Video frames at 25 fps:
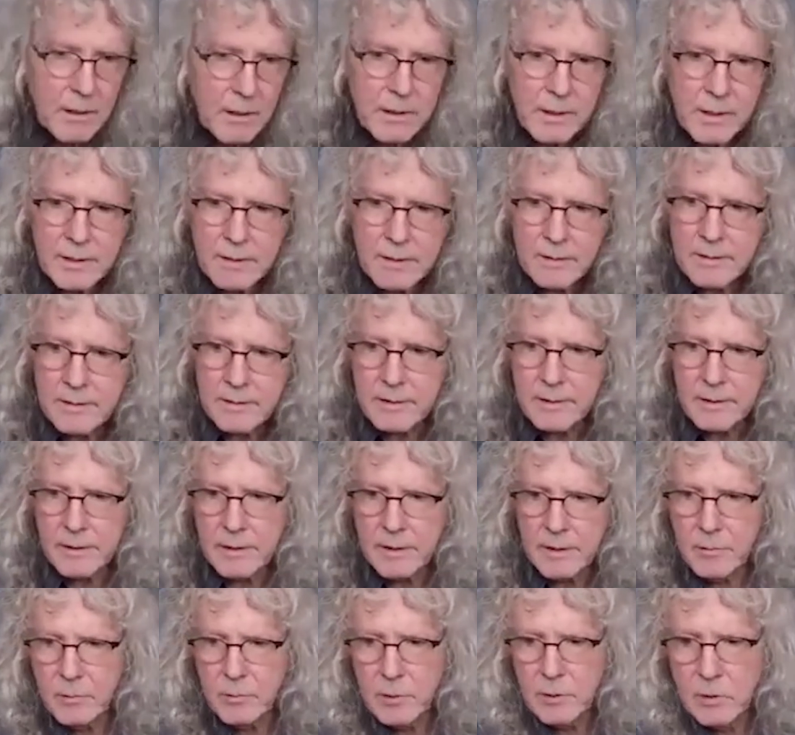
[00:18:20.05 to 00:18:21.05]
Let's see. I
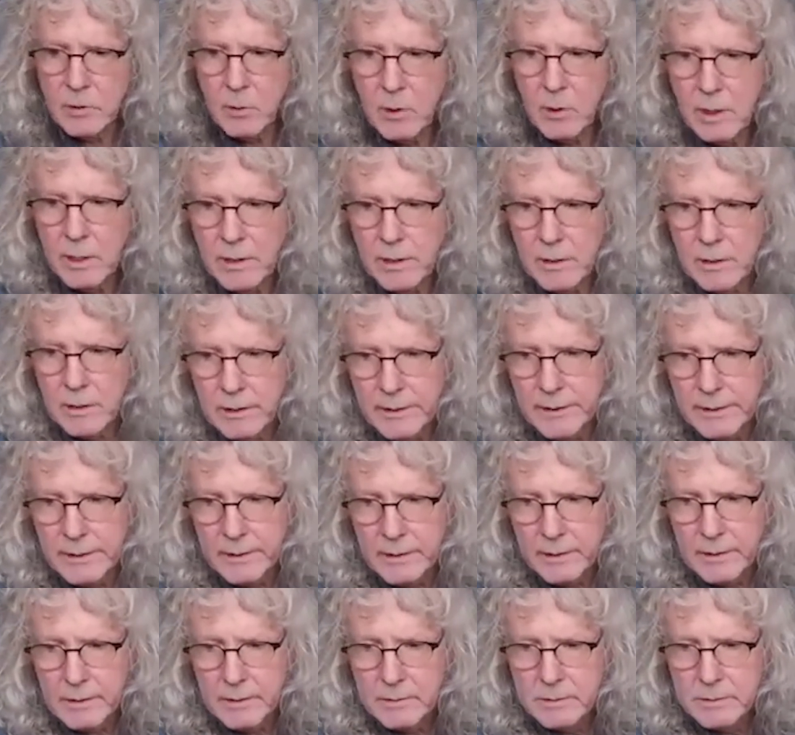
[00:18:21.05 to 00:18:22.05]
require
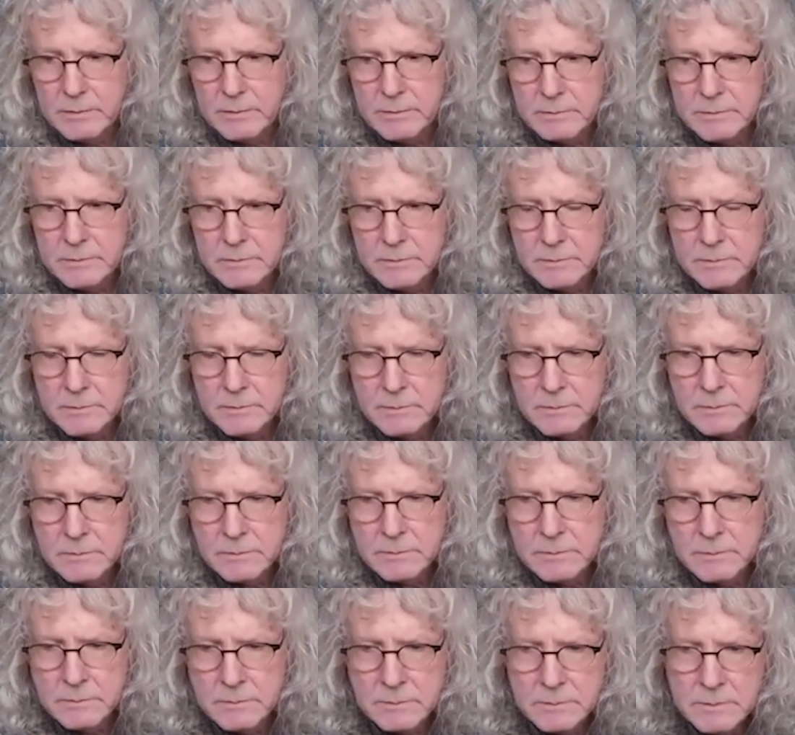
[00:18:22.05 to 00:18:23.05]
a
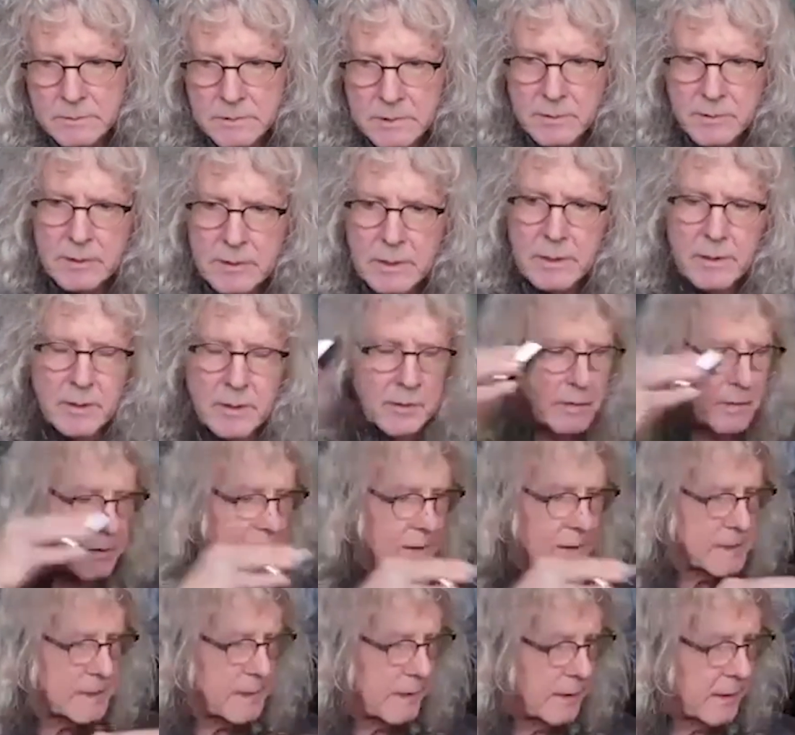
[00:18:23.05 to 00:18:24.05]
device for
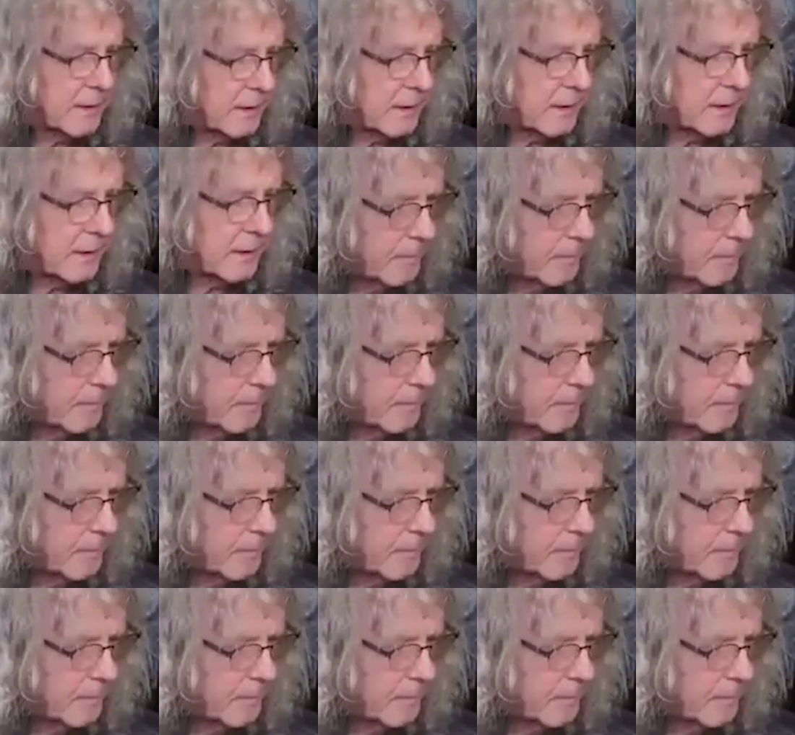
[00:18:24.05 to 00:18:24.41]
this, I think.